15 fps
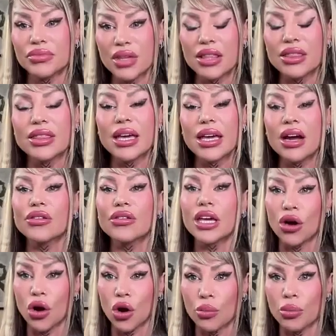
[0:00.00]
And they are
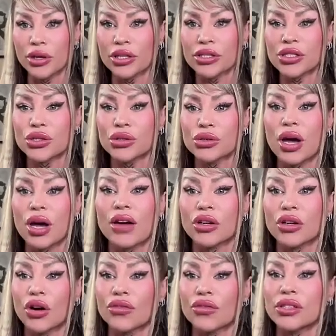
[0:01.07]
they open to
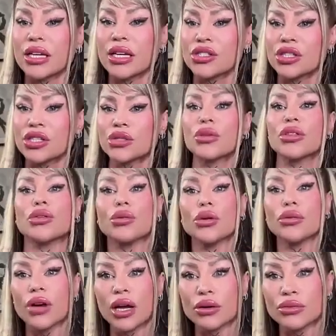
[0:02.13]
having conversations with you
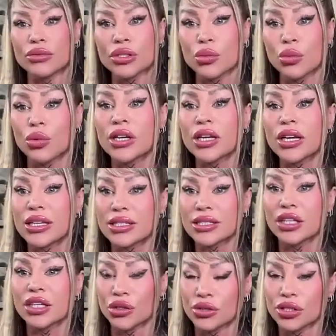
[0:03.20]
around what it is
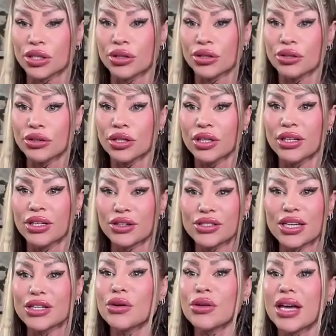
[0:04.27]
that you do? Because
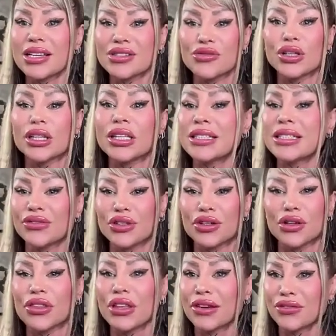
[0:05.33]
I know that's a really
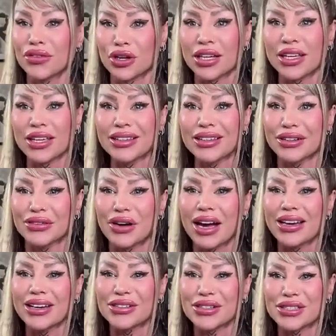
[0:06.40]
difficult thing for a healer,
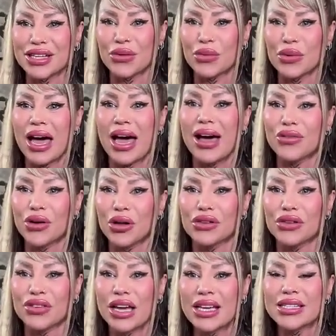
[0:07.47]
right? Because it's like we have all
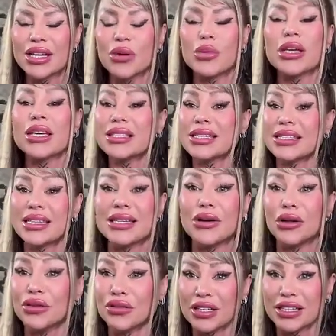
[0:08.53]
of it's like we can see
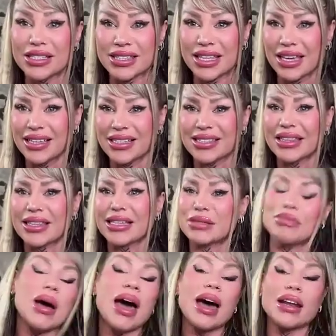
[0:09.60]
all of these things and these
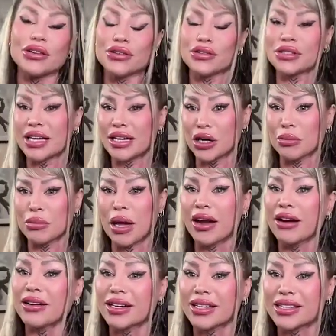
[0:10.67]
patterns in our
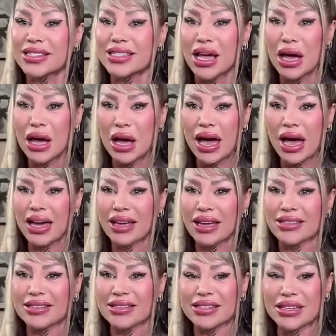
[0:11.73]
parents,
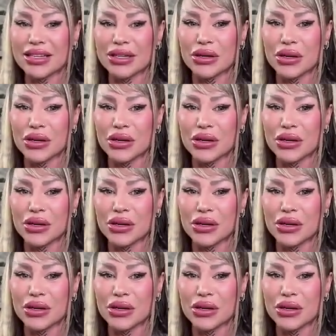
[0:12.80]
and